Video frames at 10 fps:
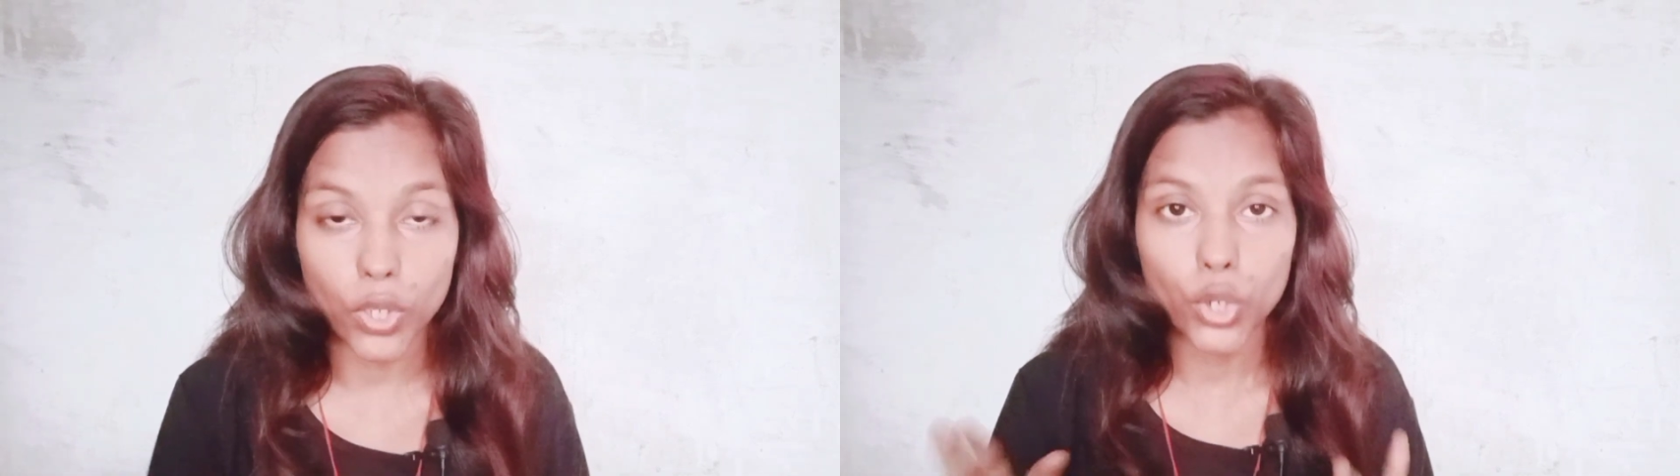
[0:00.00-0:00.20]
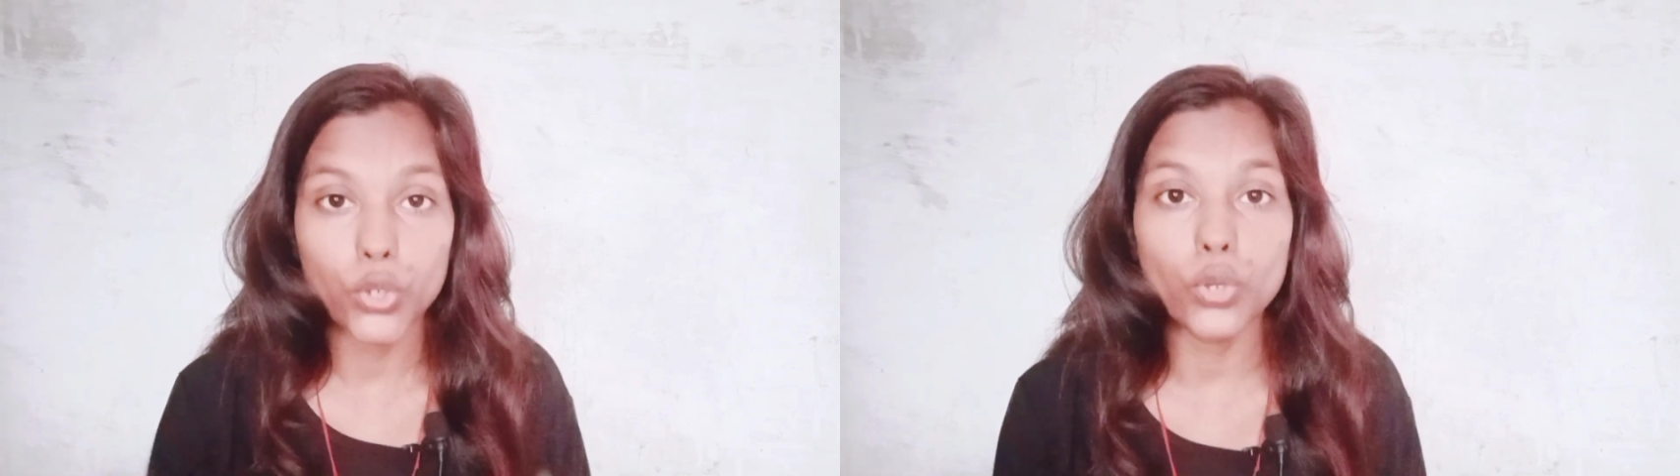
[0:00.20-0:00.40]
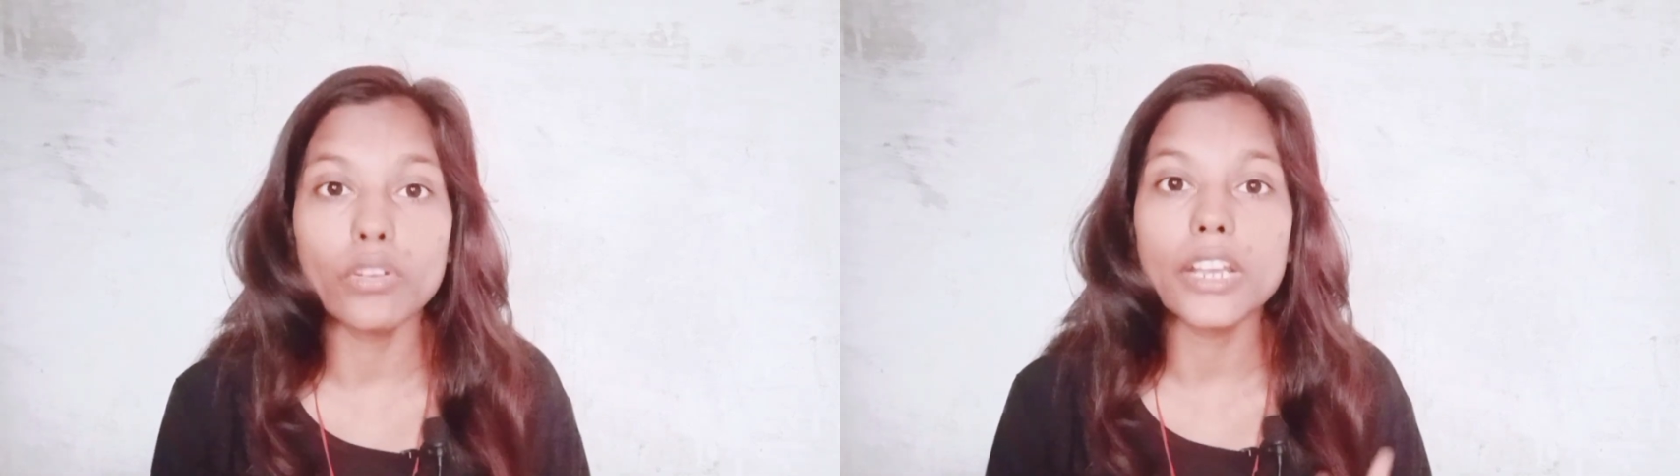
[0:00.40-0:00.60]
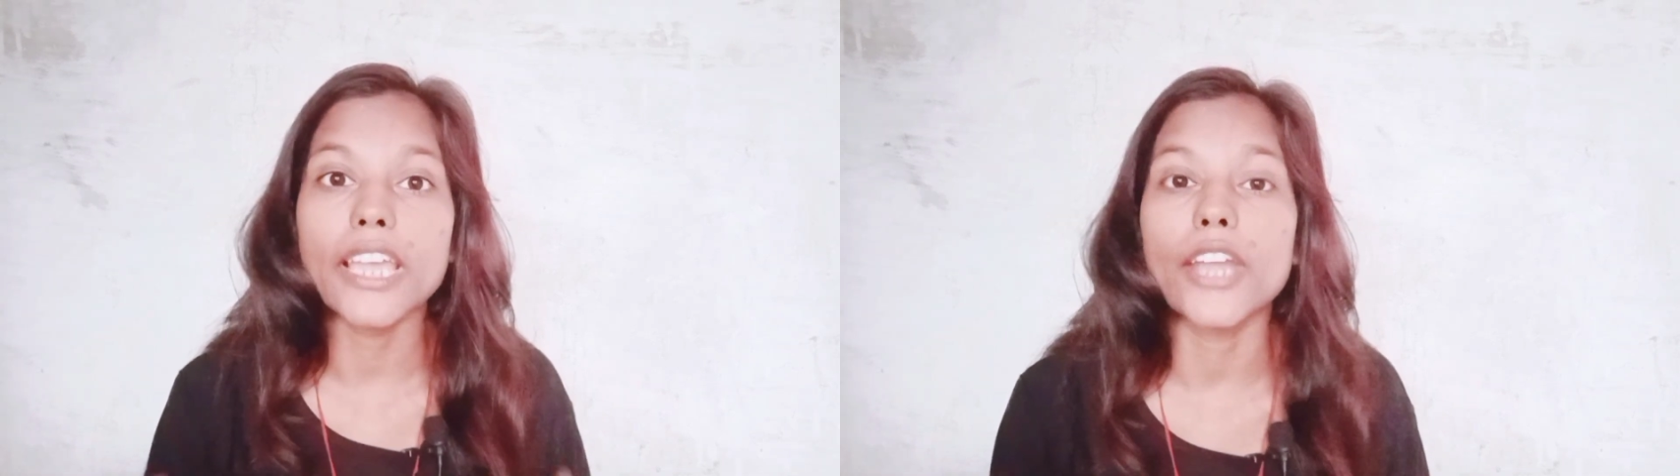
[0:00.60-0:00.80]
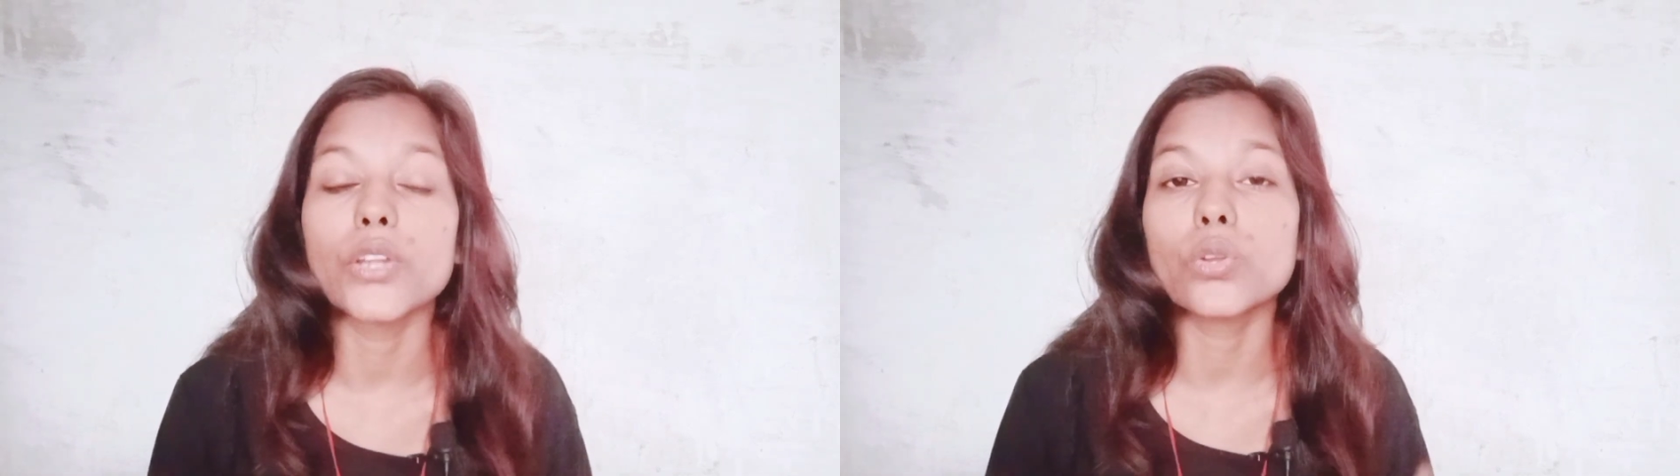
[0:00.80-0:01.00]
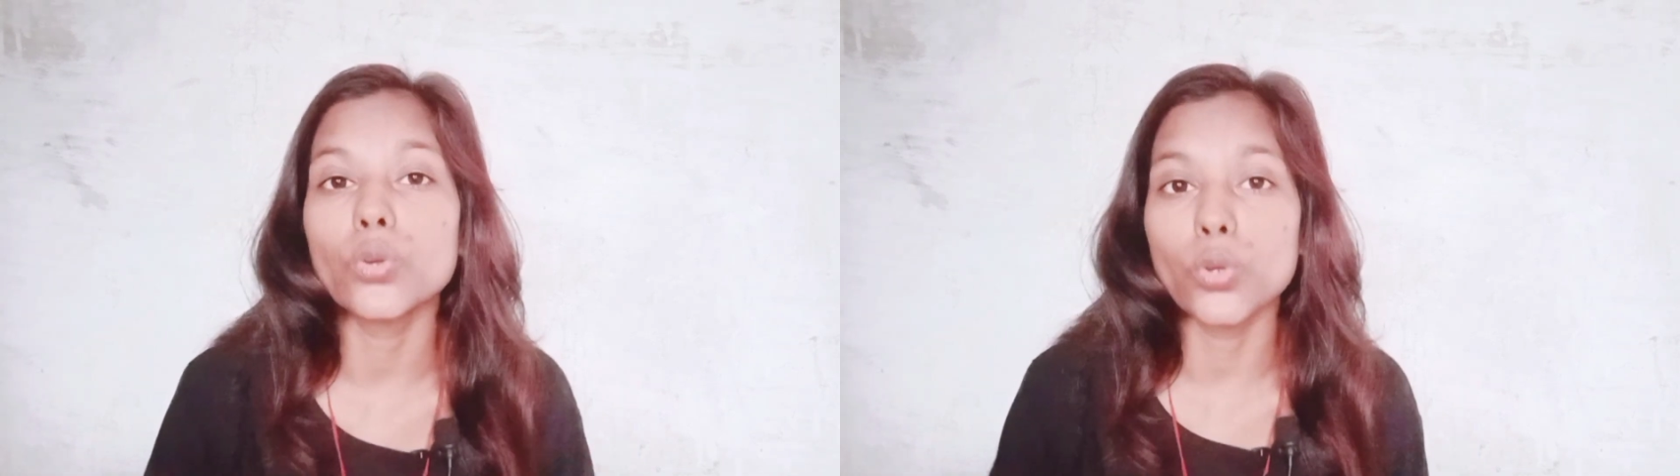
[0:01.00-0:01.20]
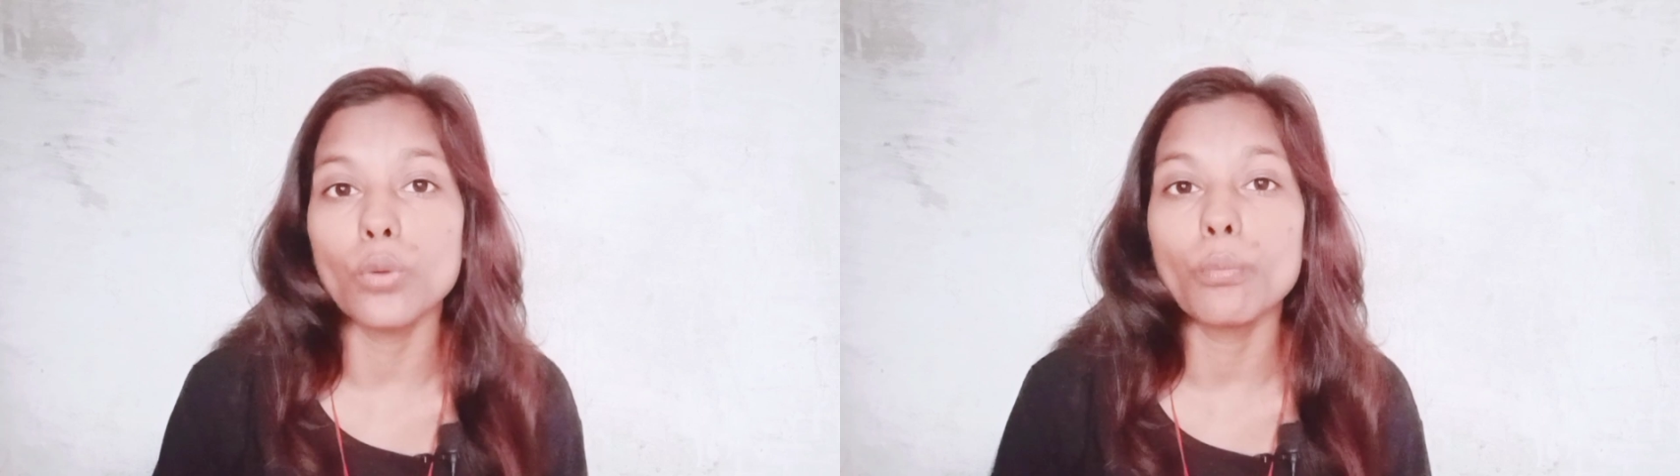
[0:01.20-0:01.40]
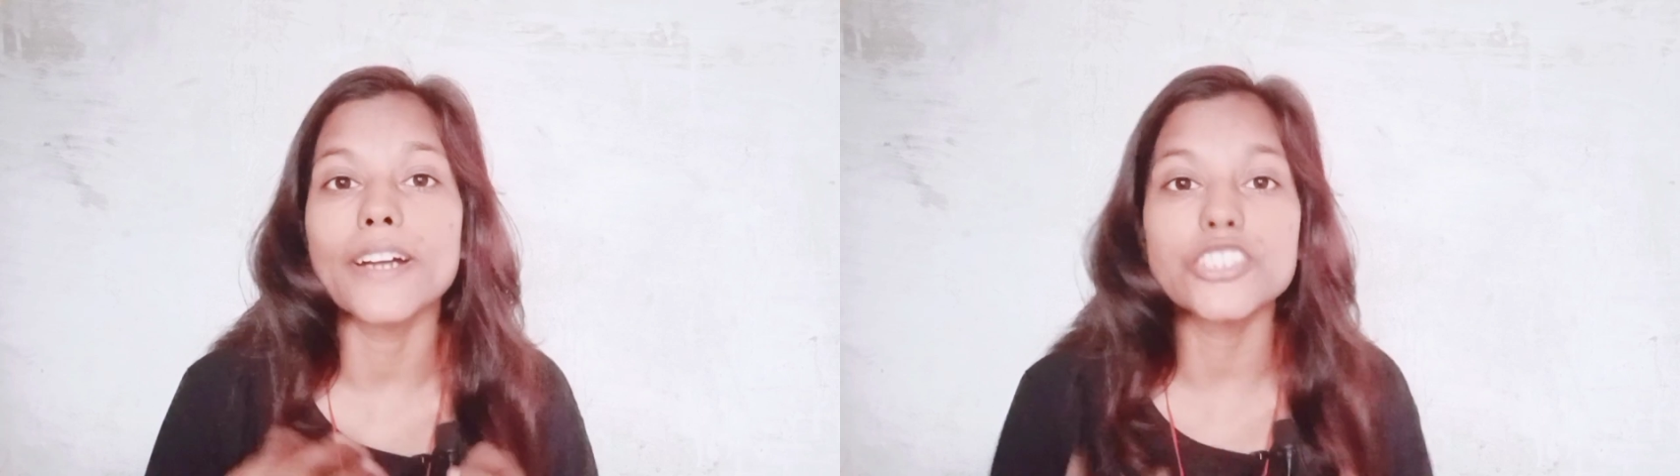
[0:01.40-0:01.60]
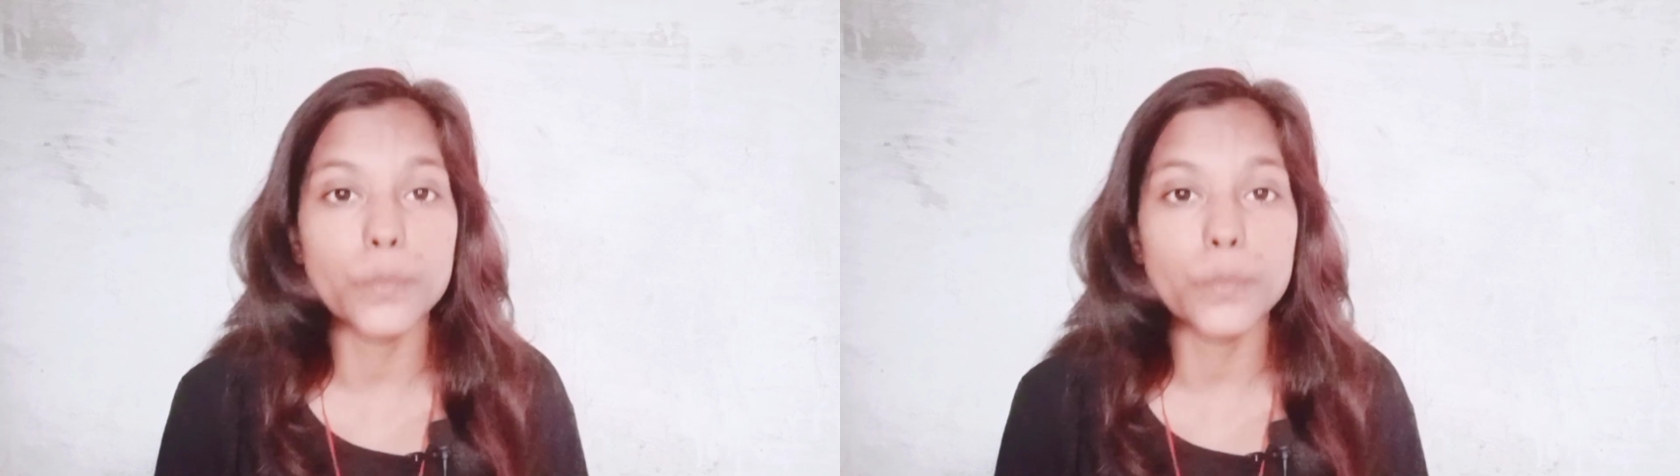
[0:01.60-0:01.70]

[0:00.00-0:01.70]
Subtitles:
you will get to know much